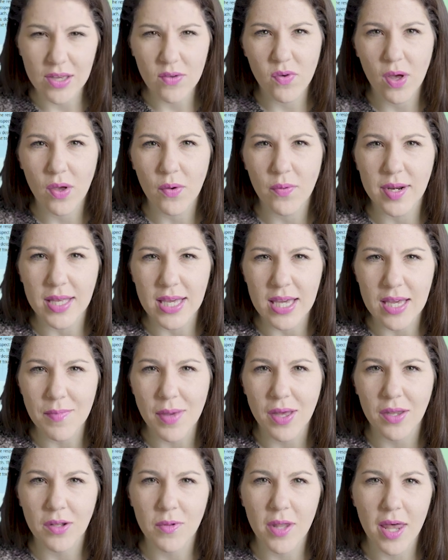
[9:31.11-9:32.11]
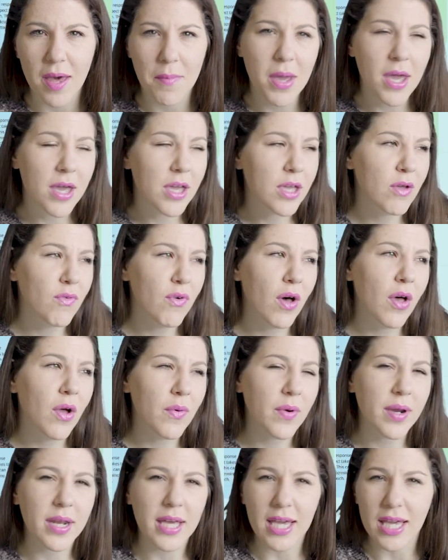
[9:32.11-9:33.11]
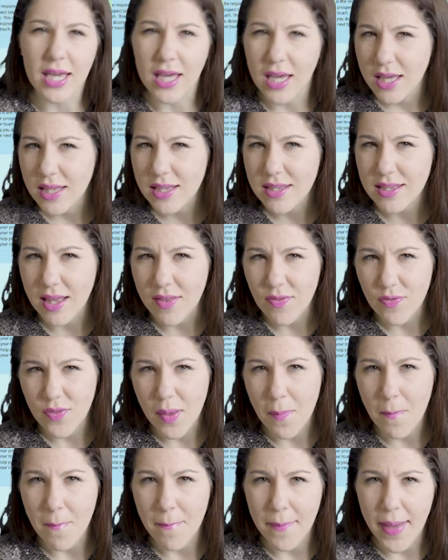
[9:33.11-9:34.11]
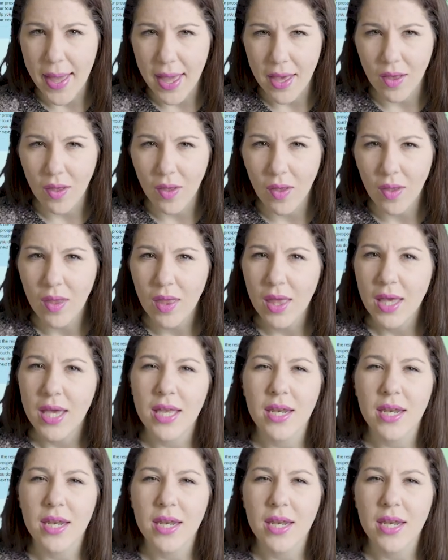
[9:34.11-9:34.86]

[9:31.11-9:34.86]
You've already emailed them, you've already sent them mail,